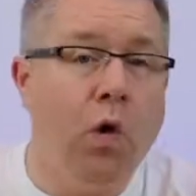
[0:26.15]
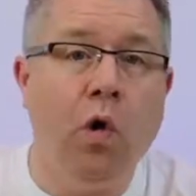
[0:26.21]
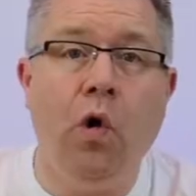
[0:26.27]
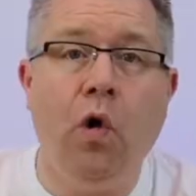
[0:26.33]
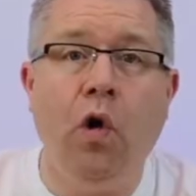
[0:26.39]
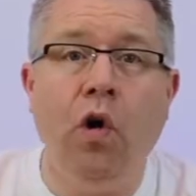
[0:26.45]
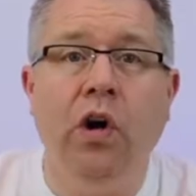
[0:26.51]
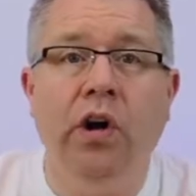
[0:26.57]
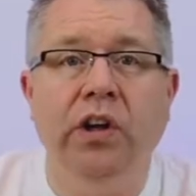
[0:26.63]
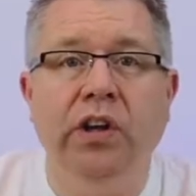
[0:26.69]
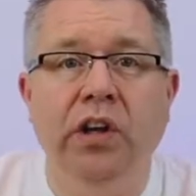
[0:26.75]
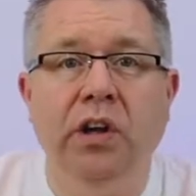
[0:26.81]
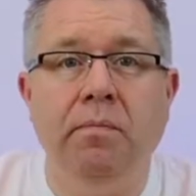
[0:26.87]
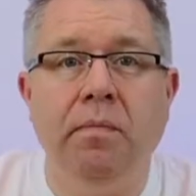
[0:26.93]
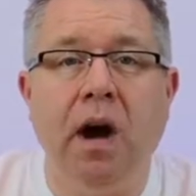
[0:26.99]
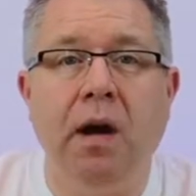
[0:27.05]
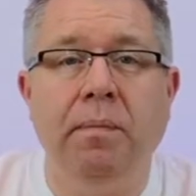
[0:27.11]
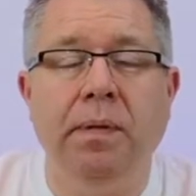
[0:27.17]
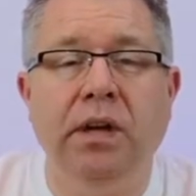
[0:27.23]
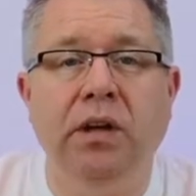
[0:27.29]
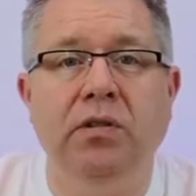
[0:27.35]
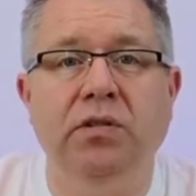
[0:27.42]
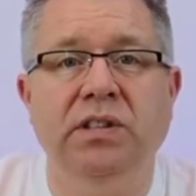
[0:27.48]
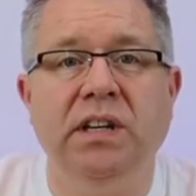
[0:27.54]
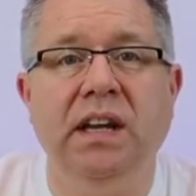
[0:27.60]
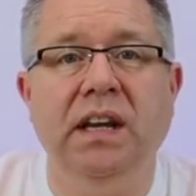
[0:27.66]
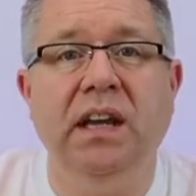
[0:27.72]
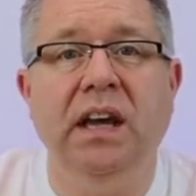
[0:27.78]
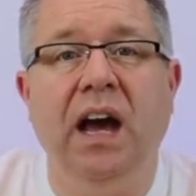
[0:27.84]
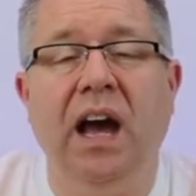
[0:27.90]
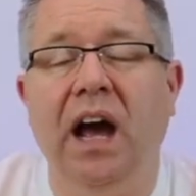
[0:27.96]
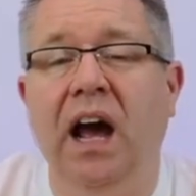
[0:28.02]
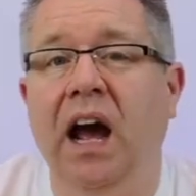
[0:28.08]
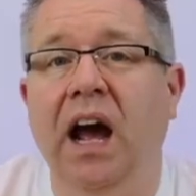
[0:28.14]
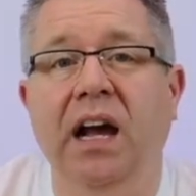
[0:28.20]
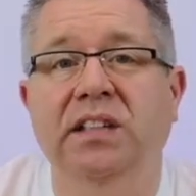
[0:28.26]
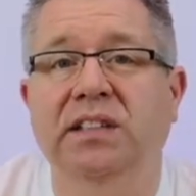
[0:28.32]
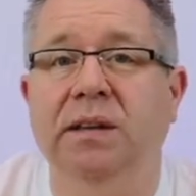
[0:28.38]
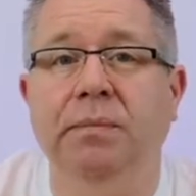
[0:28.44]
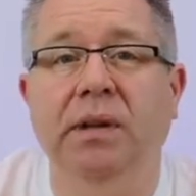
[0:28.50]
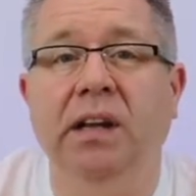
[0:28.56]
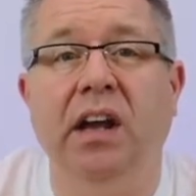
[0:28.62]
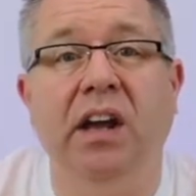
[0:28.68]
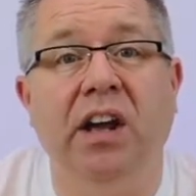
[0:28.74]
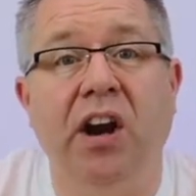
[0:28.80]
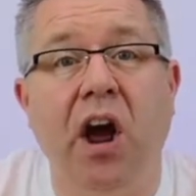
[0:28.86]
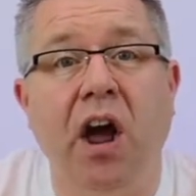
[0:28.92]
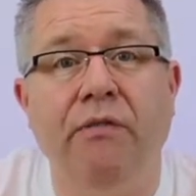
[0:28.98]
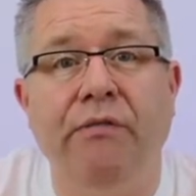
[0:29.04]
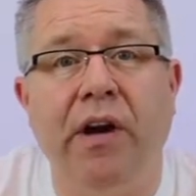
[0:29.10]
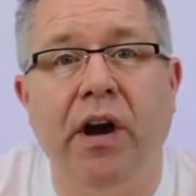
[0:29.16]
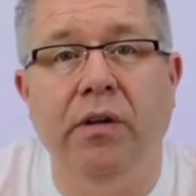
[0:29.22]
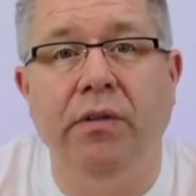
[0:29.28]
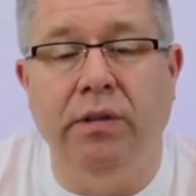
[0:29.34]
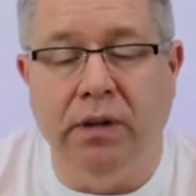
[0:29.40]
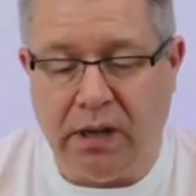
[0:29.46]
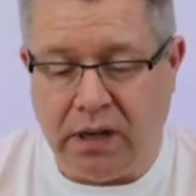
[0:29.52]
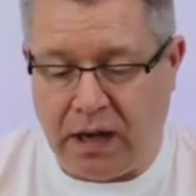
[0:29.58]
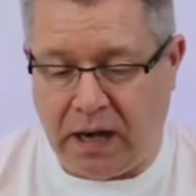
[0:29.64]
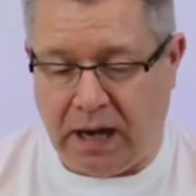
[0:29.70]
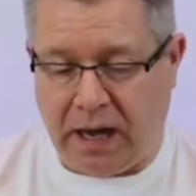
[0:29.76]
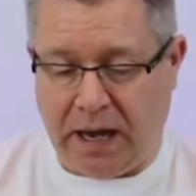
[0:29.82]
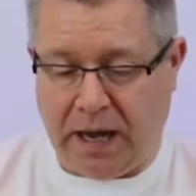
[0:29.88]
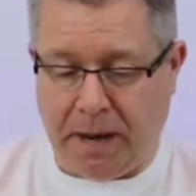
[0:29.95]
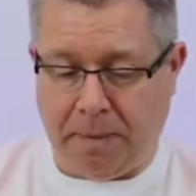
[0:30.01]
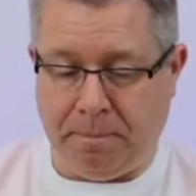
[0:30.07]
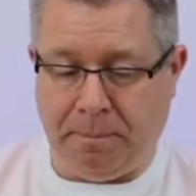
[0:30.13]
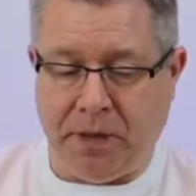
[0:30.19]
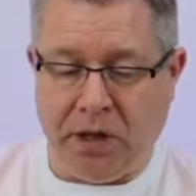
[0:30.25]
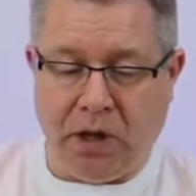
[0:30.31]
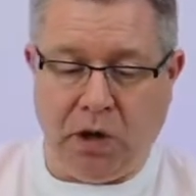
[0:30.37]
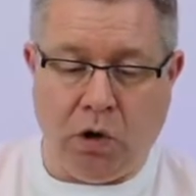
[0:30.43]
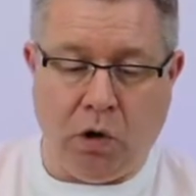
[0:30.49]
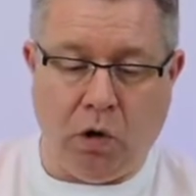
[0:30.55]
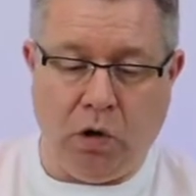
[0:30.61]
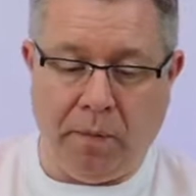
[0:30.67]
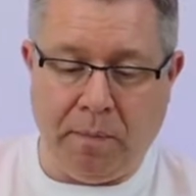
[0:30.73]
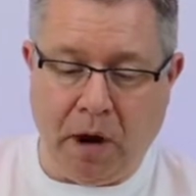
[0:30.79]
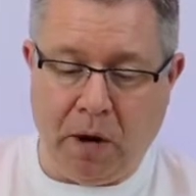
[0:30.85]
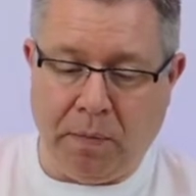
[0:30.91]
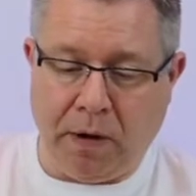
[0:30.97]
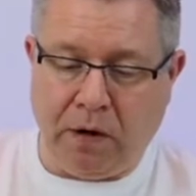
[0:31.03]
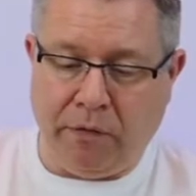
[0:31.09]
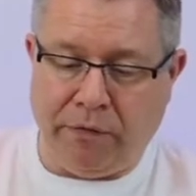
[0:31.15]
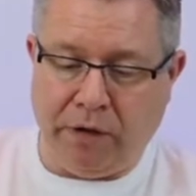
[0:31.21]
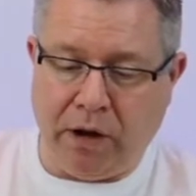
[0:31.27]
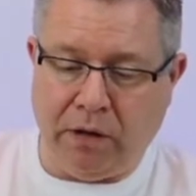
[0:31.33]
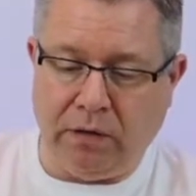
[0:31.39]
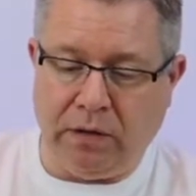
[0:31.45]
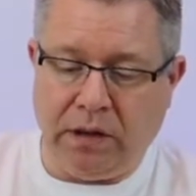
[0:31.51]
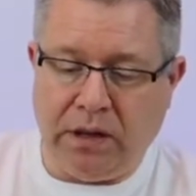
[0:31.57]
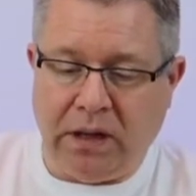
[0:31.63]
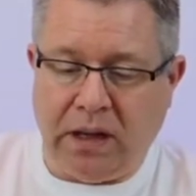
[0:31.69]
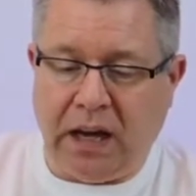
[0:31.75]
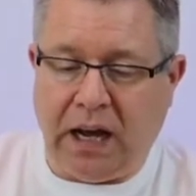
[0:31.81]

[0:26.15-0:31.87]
or you might be using uh, something like an iPhone um, or a mobile phone.